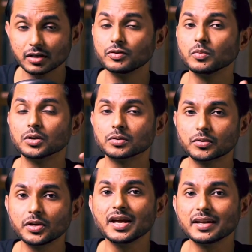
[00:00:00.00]
if you want to
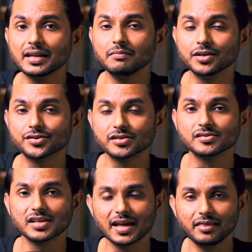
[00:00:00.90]
create
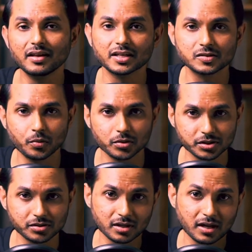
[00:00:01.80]
animations and then export
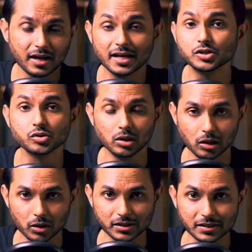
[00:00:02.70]
it into
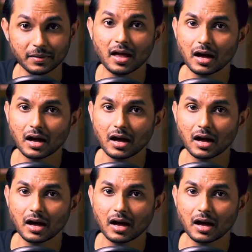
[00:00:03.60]
Lottie,